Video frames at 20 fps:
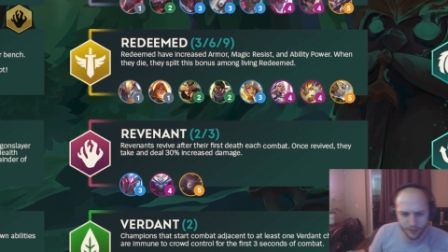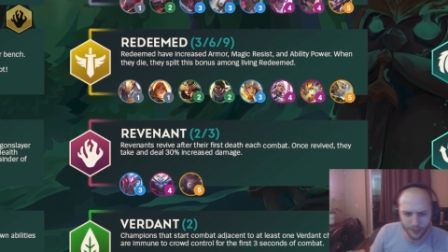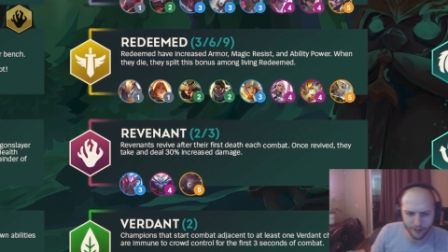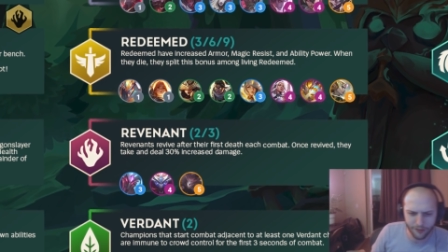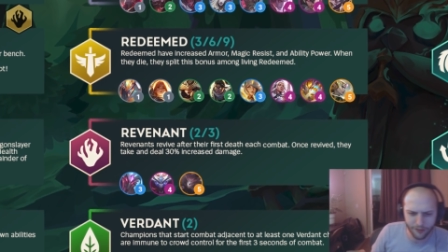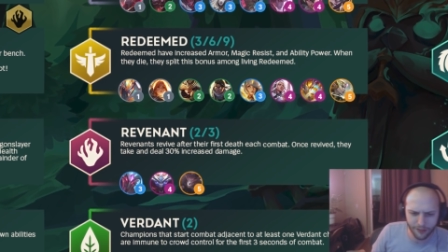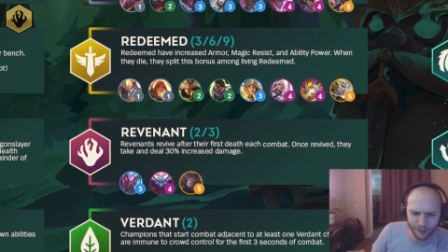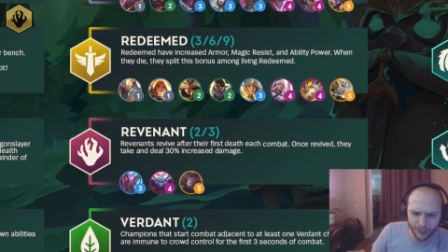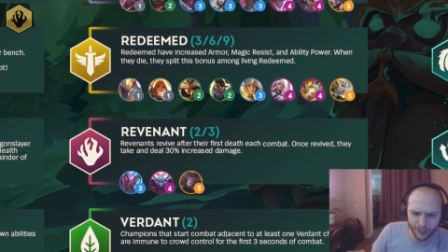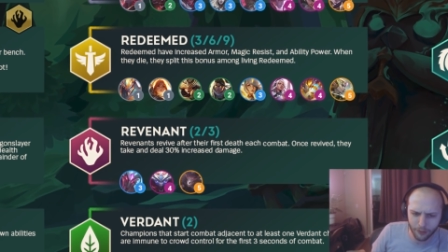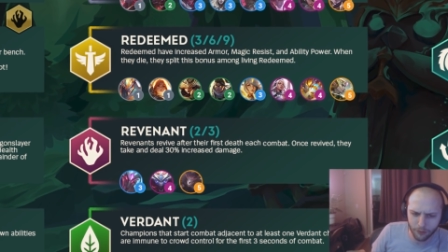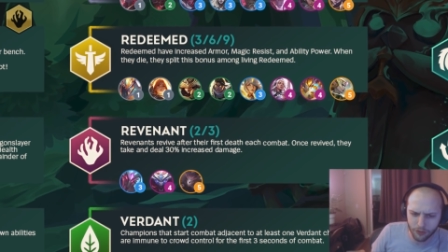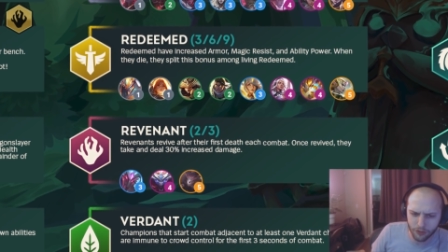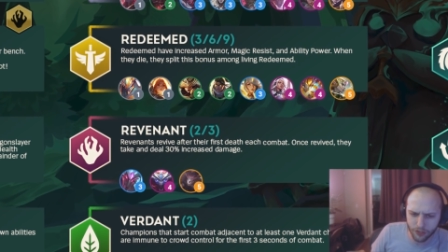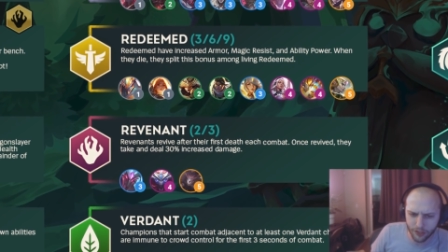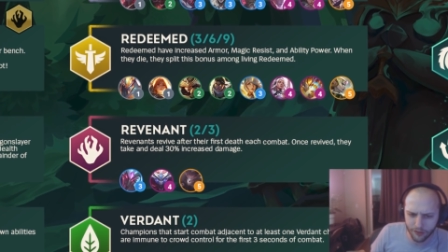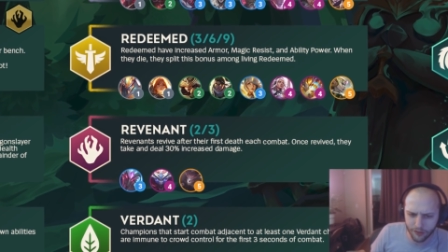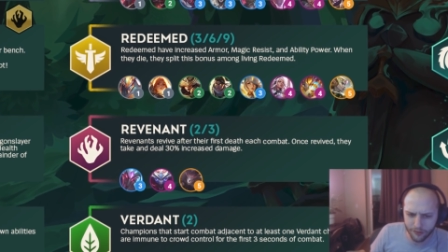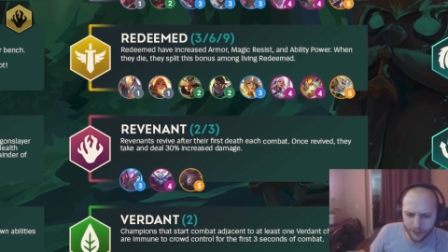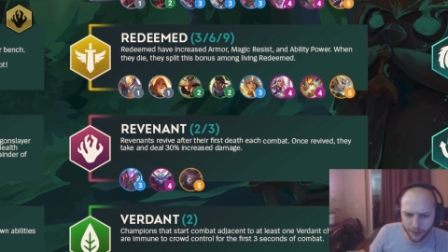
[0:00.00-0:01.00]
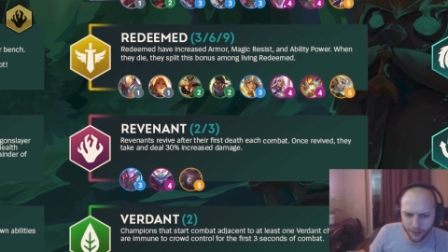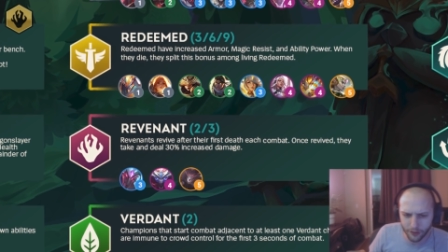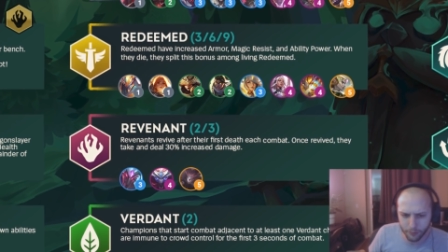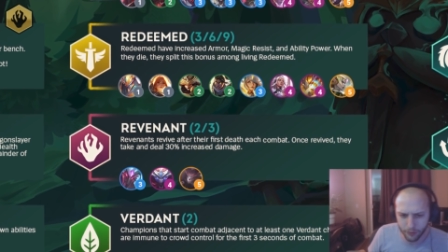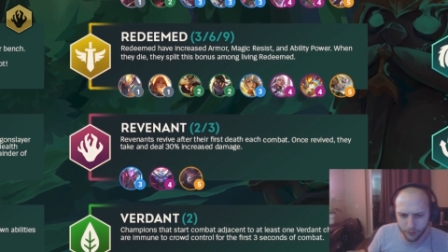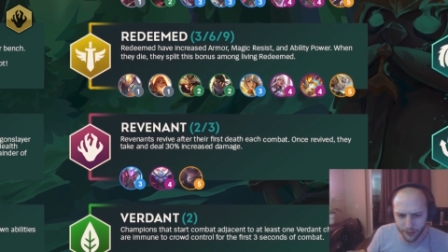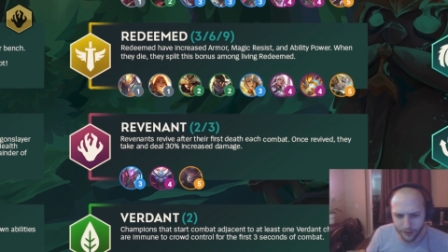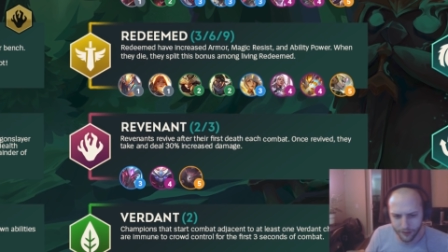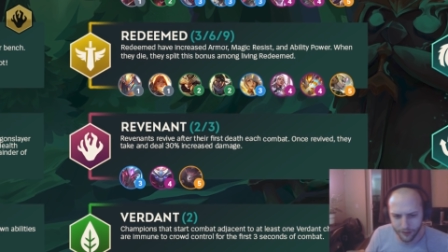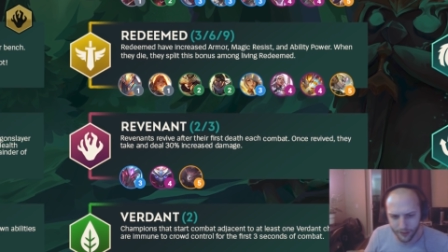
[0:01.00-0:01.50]
I didn't see anyone try this out in the
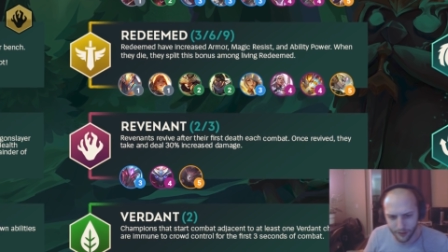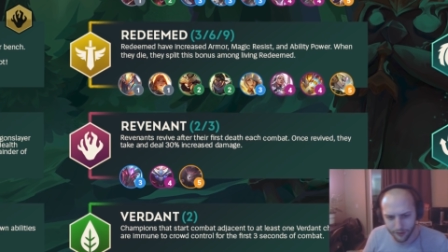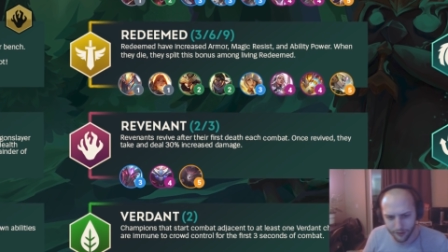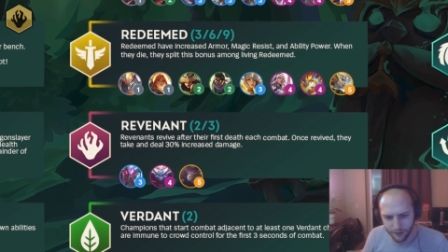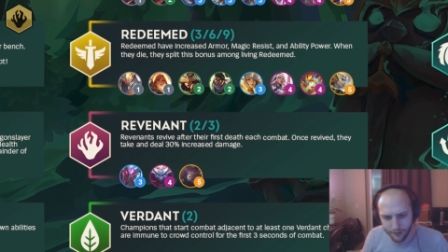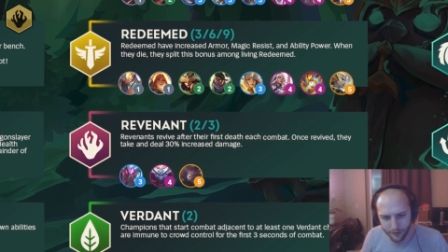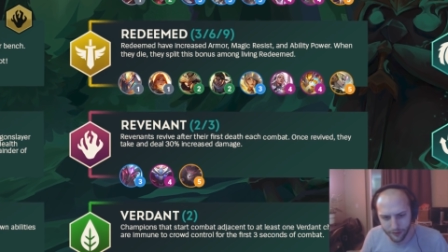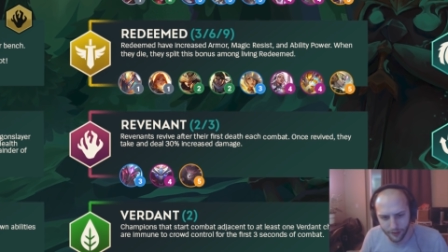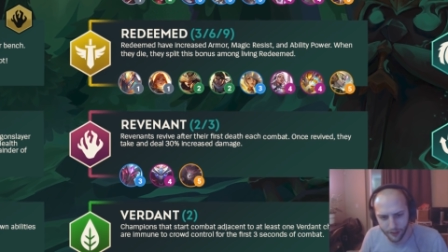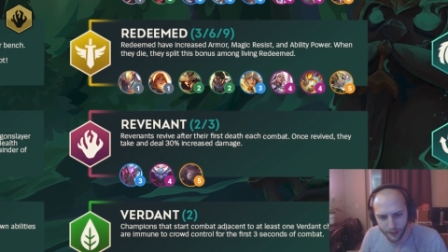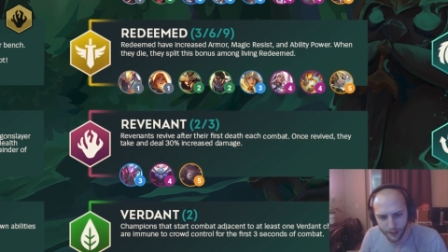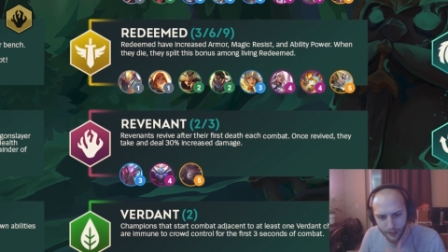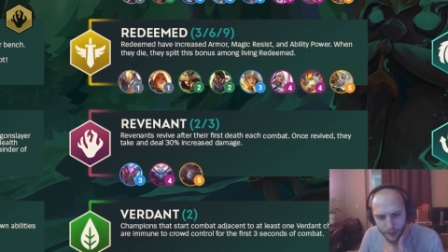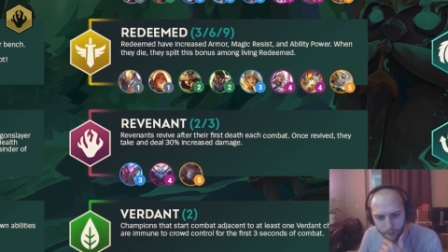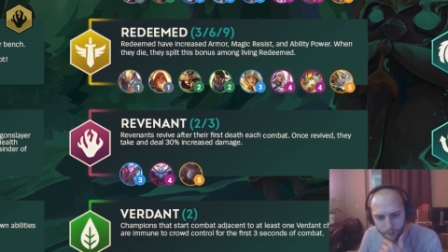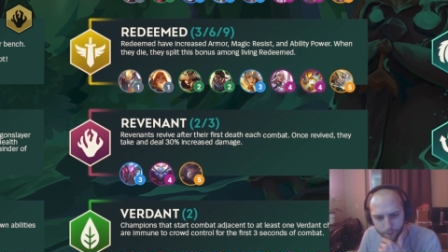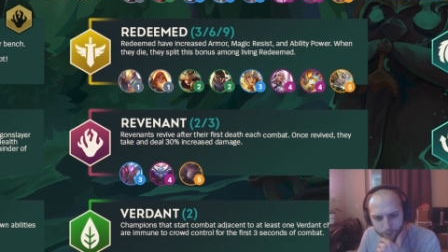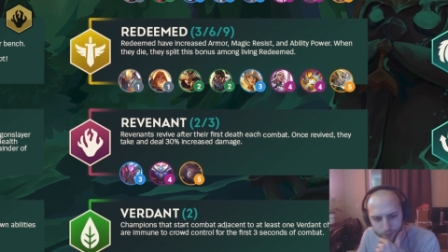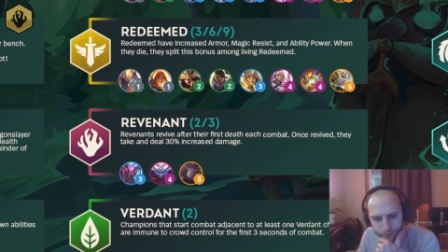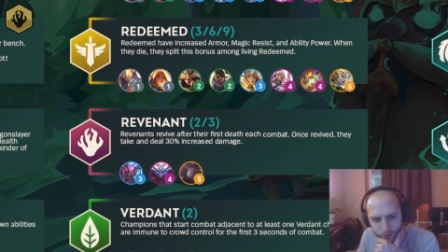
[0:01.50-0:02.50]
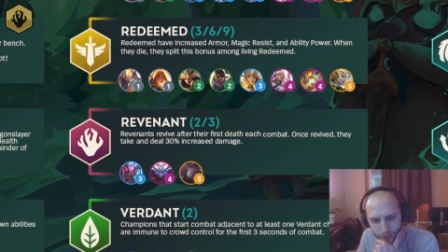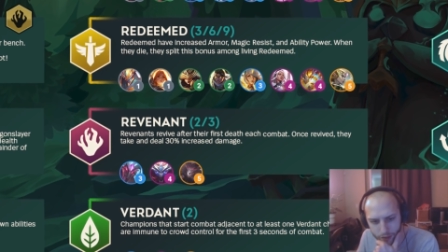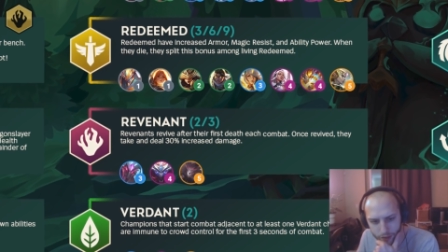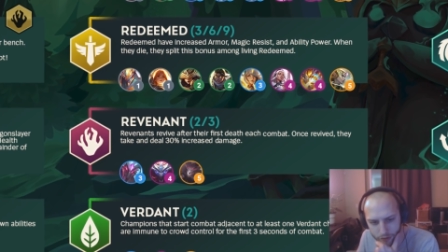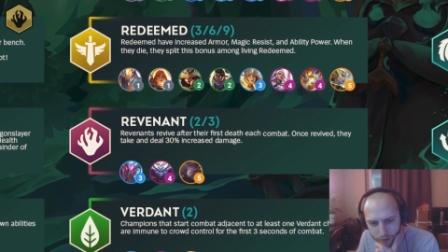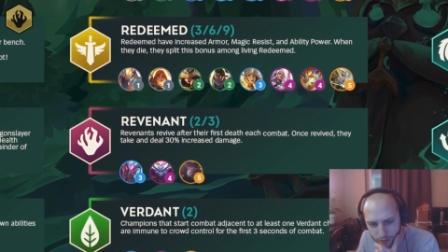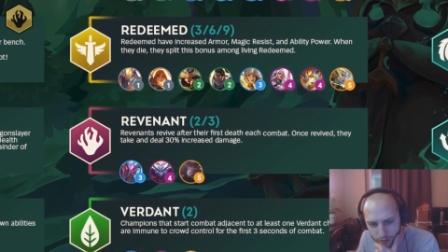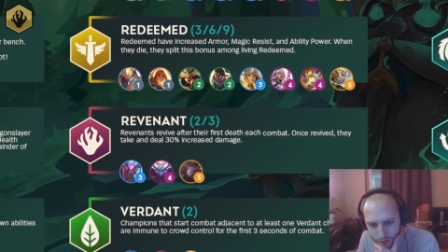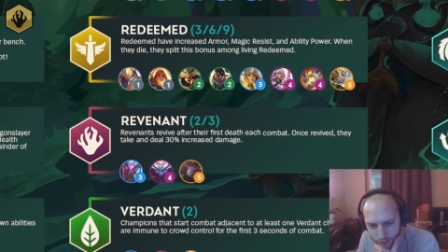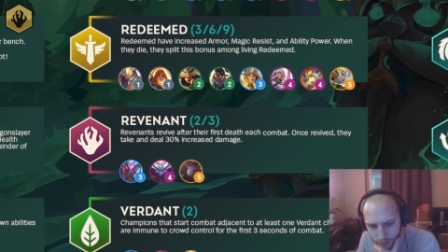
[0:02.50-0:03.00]
playtest, um,
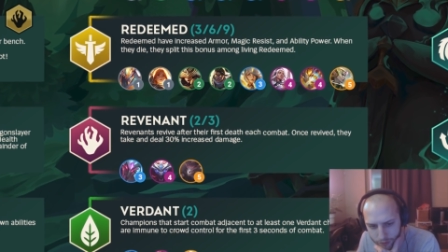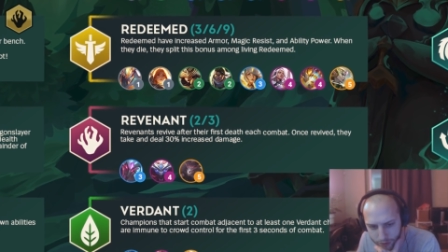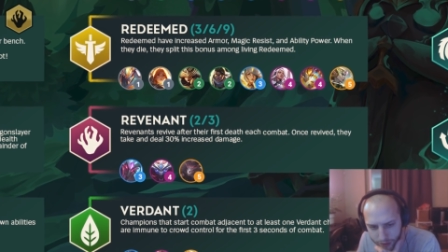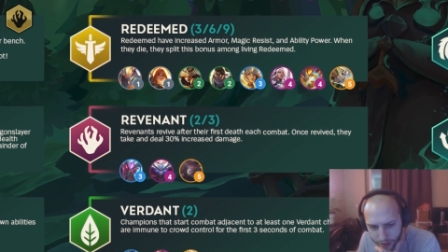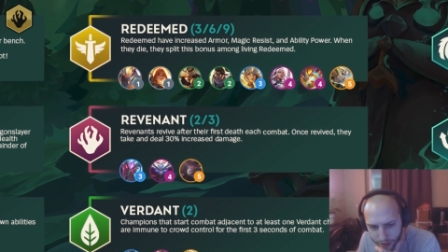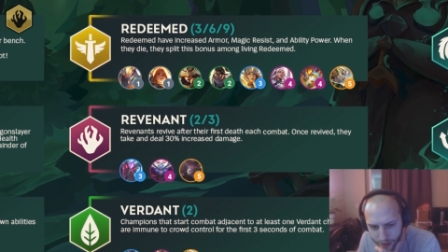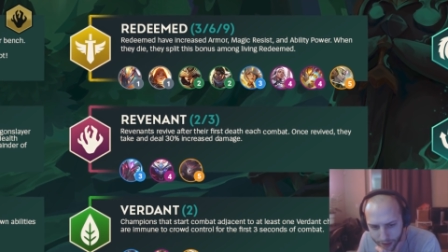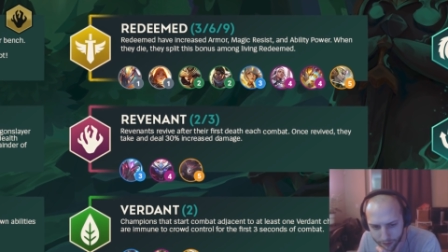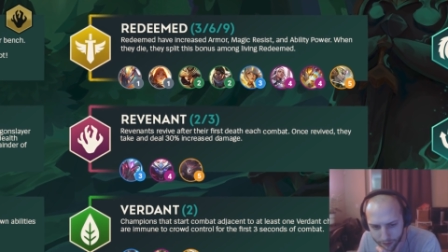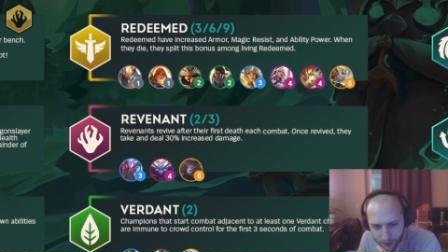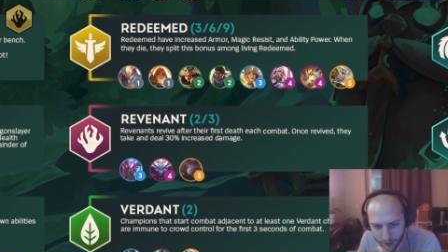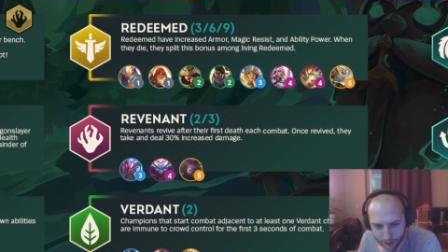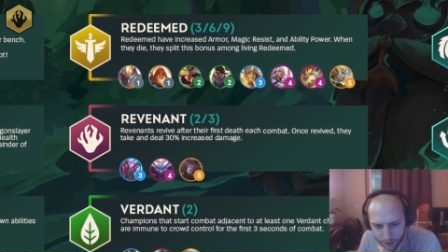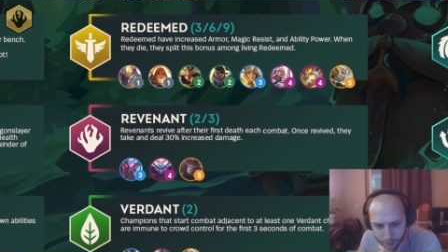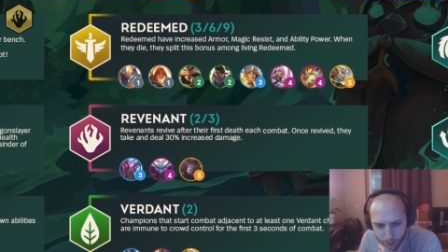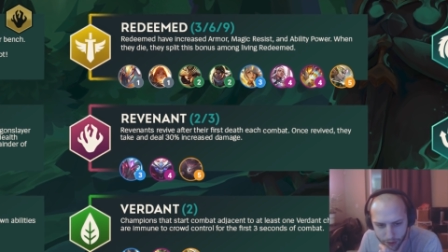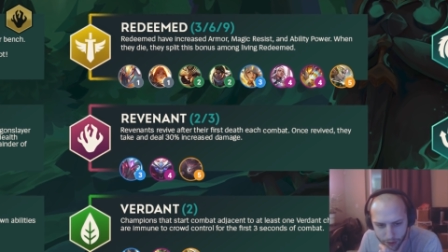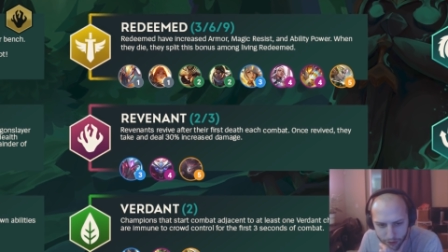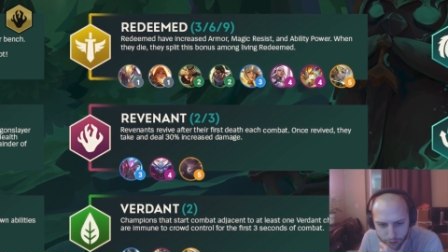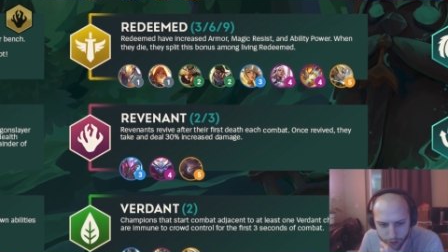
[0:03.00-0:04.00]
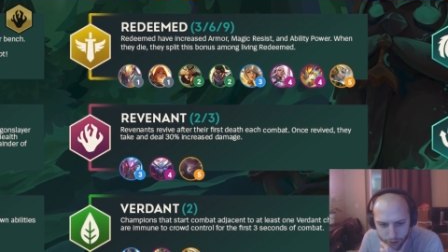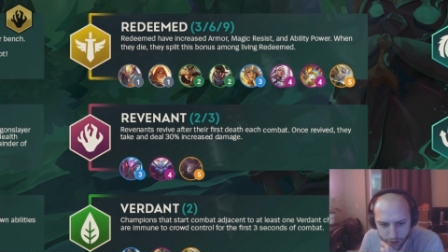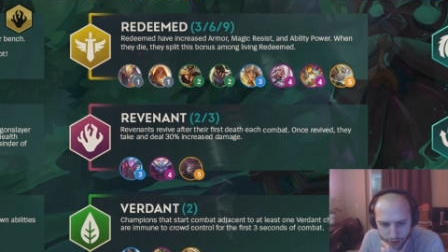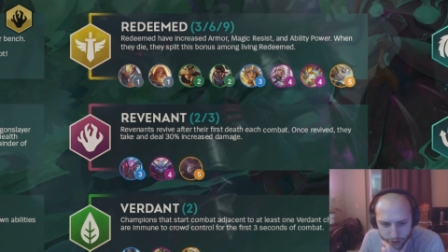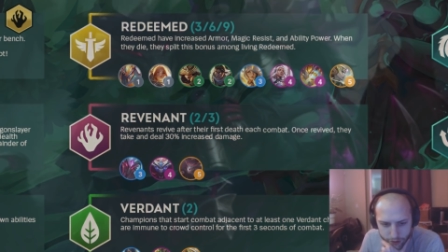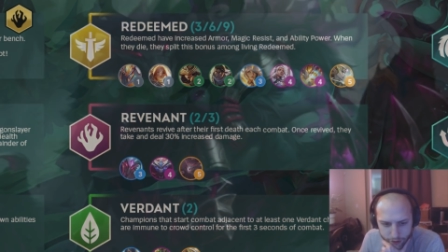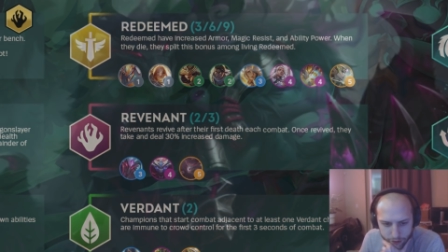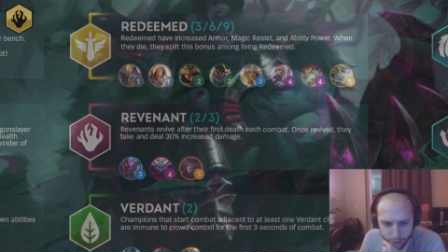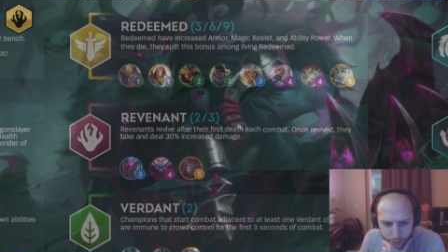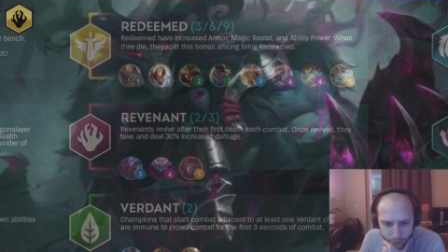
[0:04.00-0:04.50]
so I didn't really have any experience with
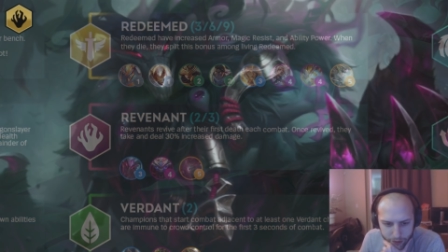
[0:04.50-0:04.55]
this.